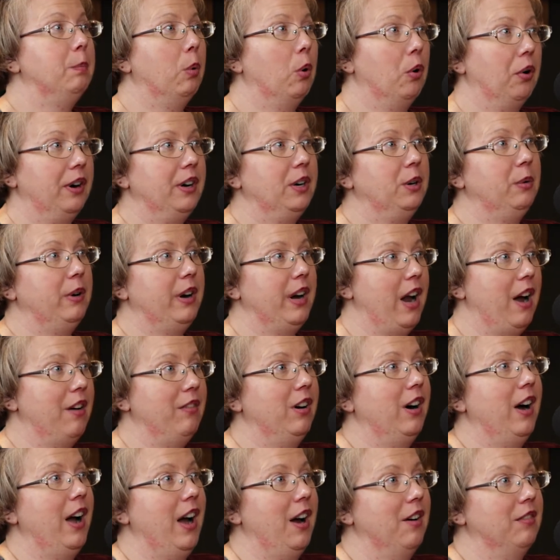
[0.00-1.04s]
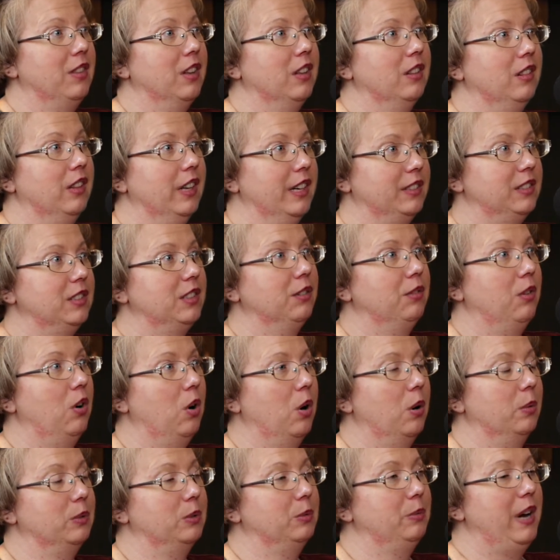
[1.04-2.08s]
boy, do we ever have the list of
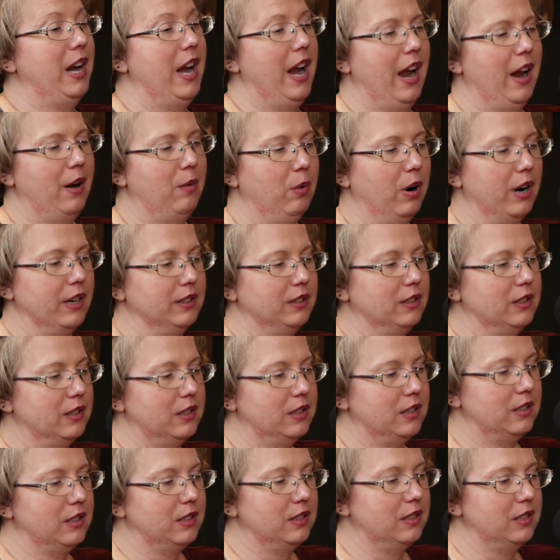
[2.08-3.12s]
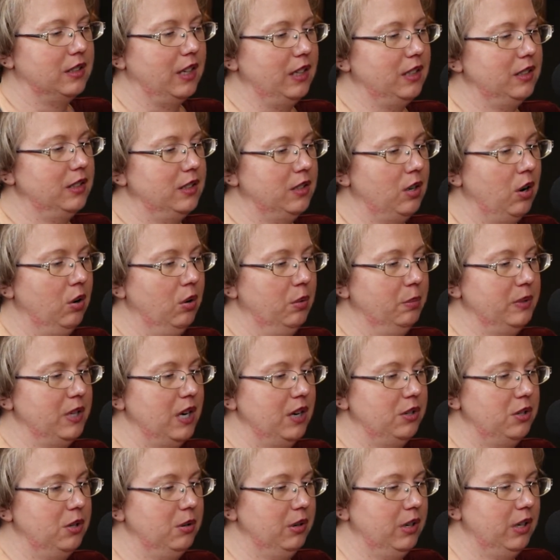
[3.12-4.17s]
homes. We had, 6 homes
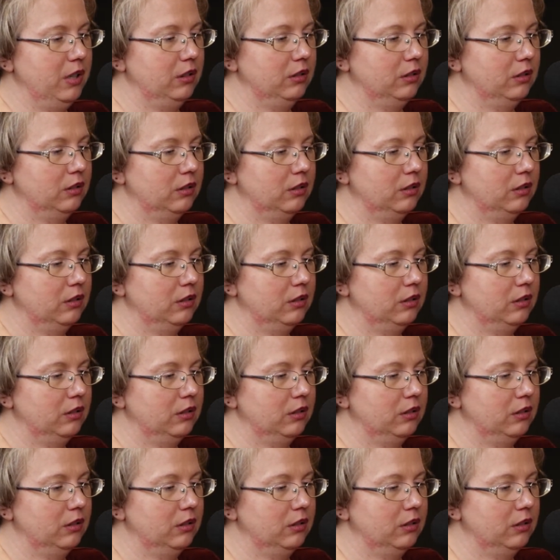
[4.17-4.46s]
on tour?